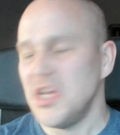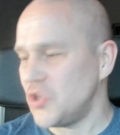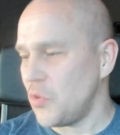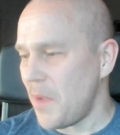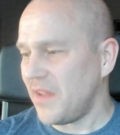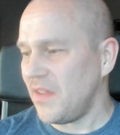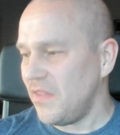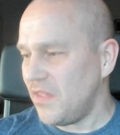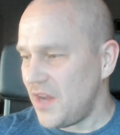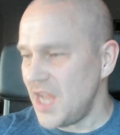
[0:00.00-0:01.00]
So back in
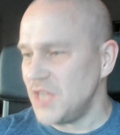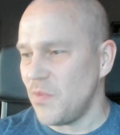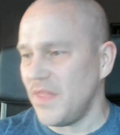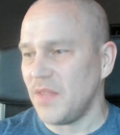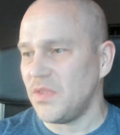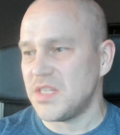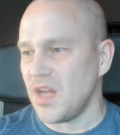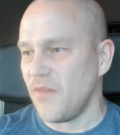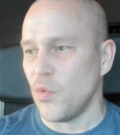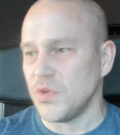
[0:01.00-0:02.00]
the days when that
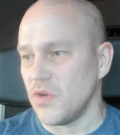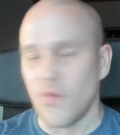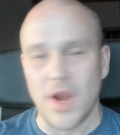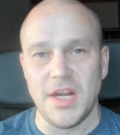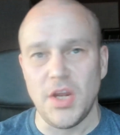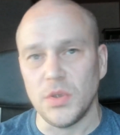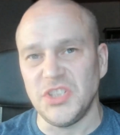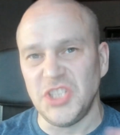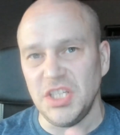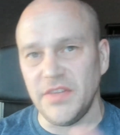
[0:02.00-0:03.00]
stuff was on radio and
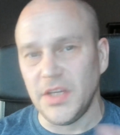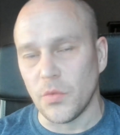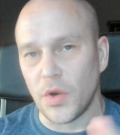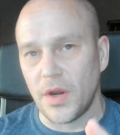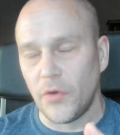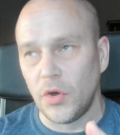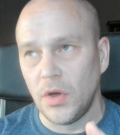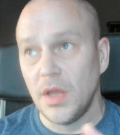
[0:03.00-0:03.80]
T V or whatever,